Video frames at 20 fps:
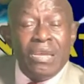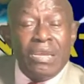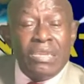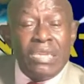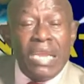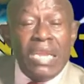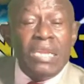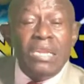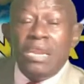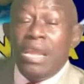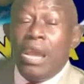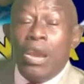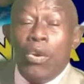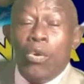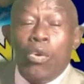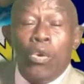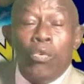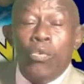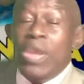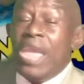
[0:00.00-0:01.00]
then
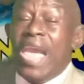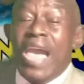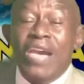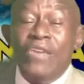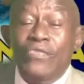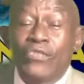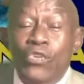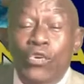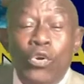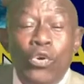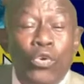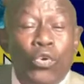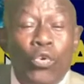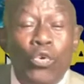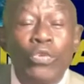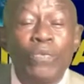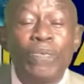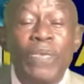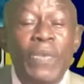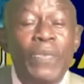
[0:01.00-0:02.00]
we have no
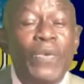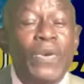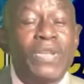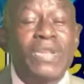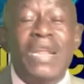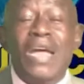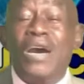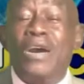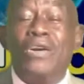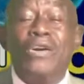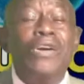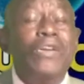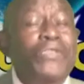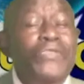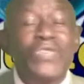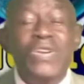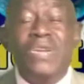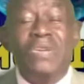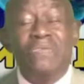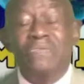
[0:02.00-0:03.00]
good people in our
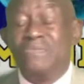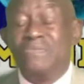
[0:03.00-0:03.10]
country.